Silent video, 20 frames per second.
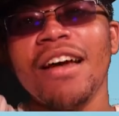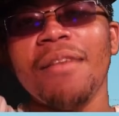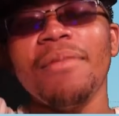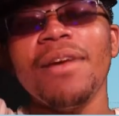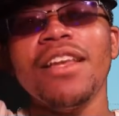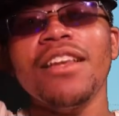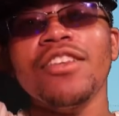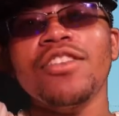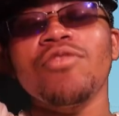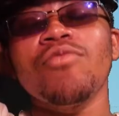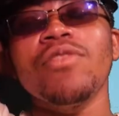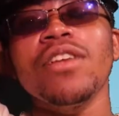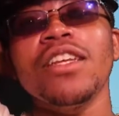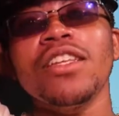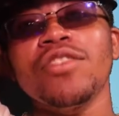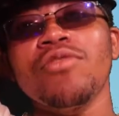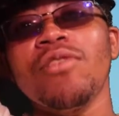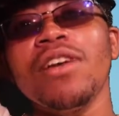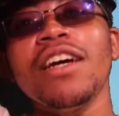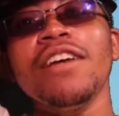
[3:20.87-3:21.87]
I mean the
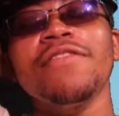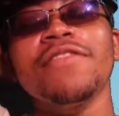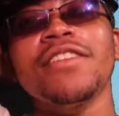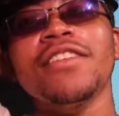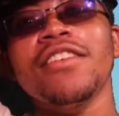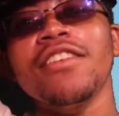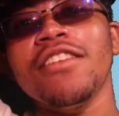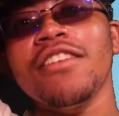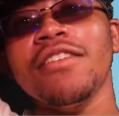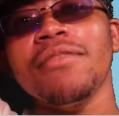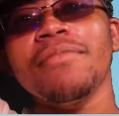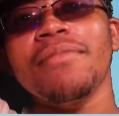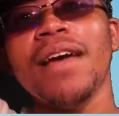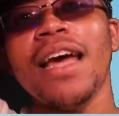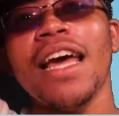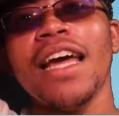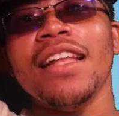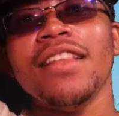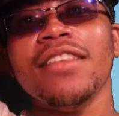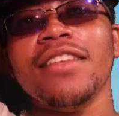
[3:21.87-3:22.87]
2012s and up
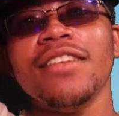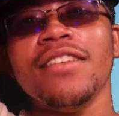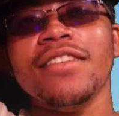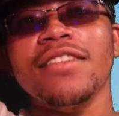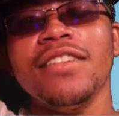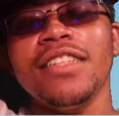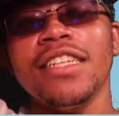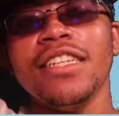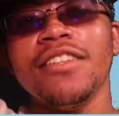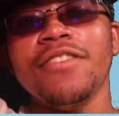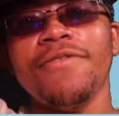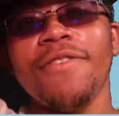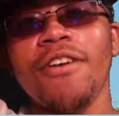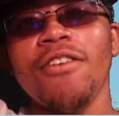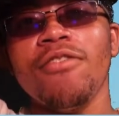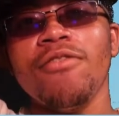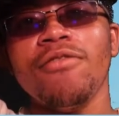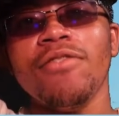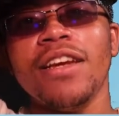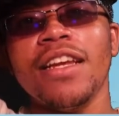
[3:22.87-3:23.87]
had the
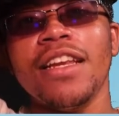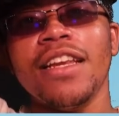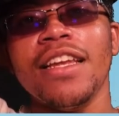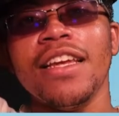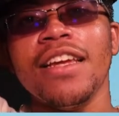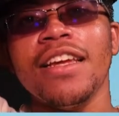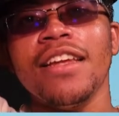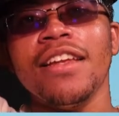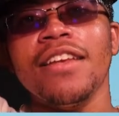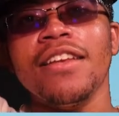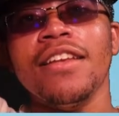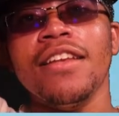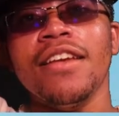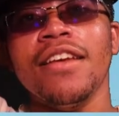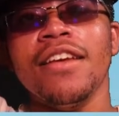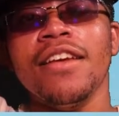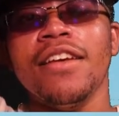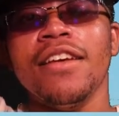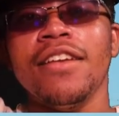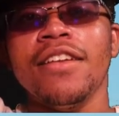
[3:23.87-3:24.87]
6.4, and
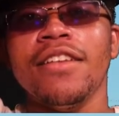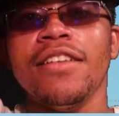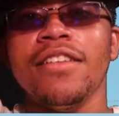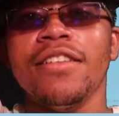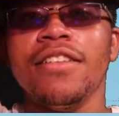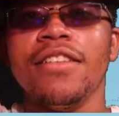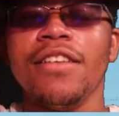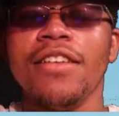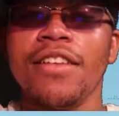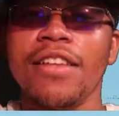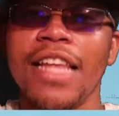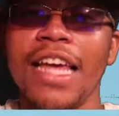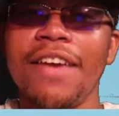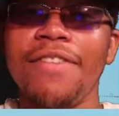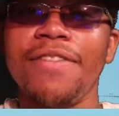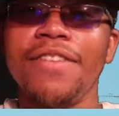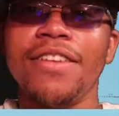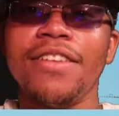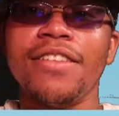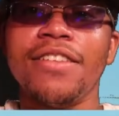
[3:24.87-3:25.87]
then the
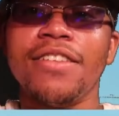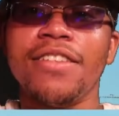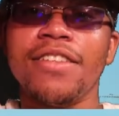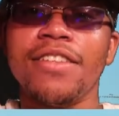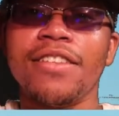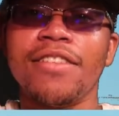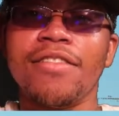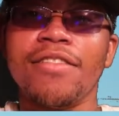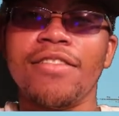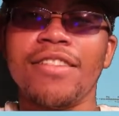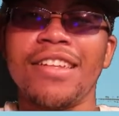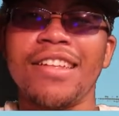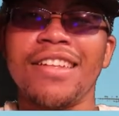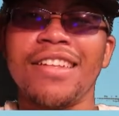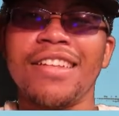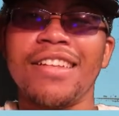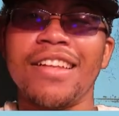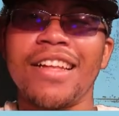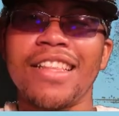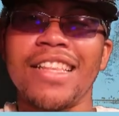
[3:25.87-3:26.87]
11s.
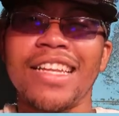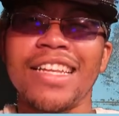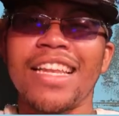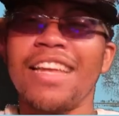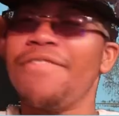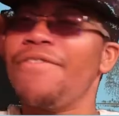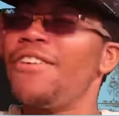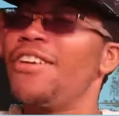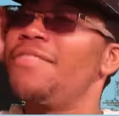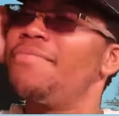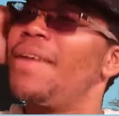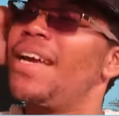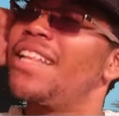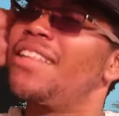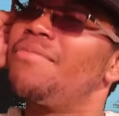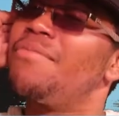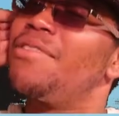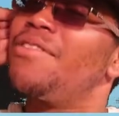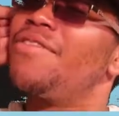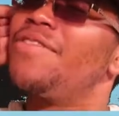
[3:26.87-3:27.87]
I think they first
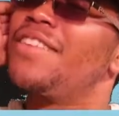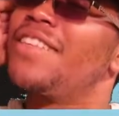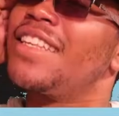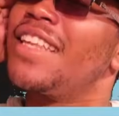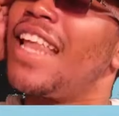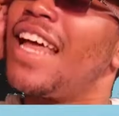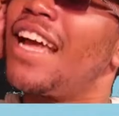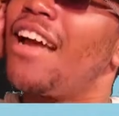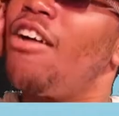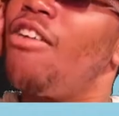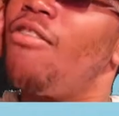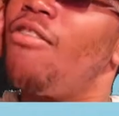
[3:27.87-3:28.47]
made the with like